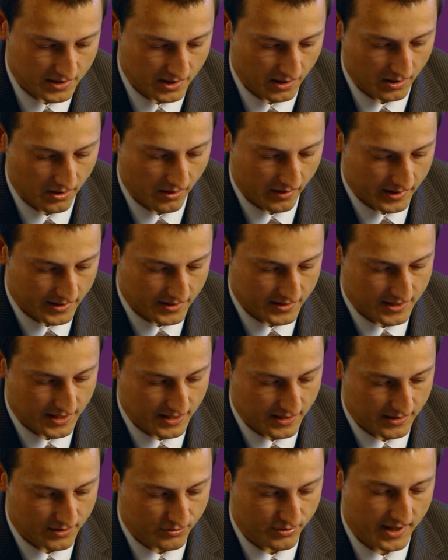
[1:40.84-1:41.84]
us a lot is
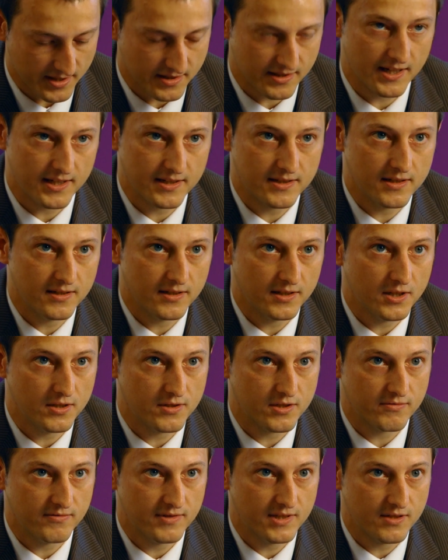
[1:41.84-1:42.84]
in translating the
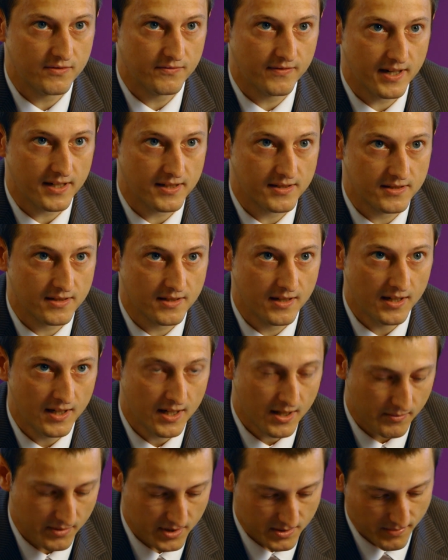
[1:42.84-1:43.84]
user interface,
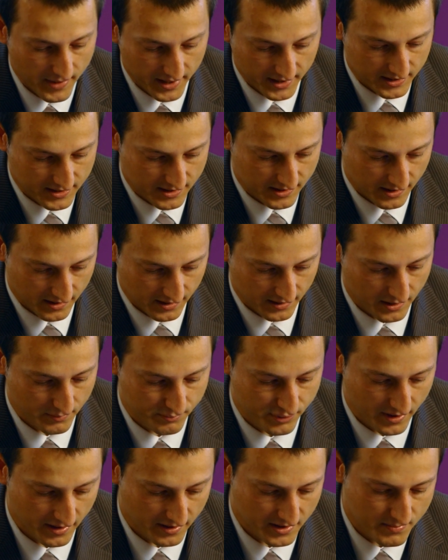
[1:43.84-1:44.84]
which makes the
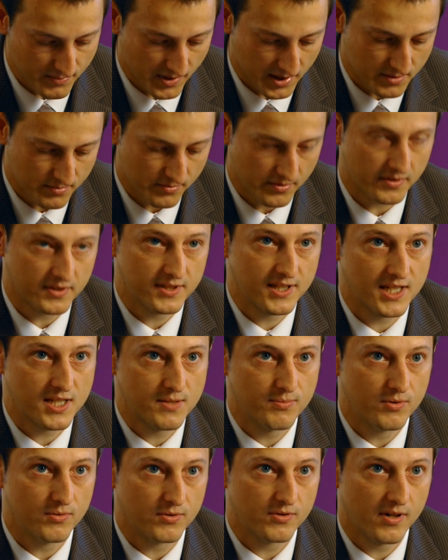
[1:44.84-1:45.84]
products much more
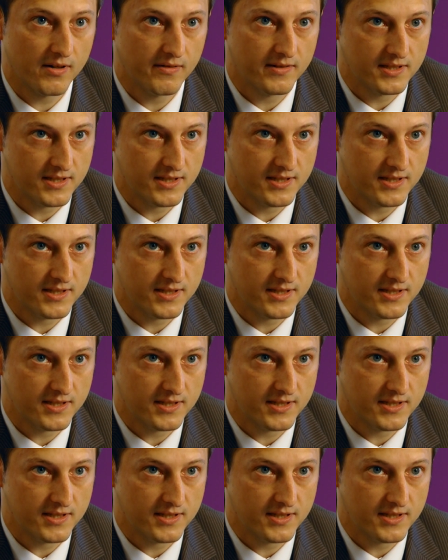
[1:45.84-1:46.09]
accessible to our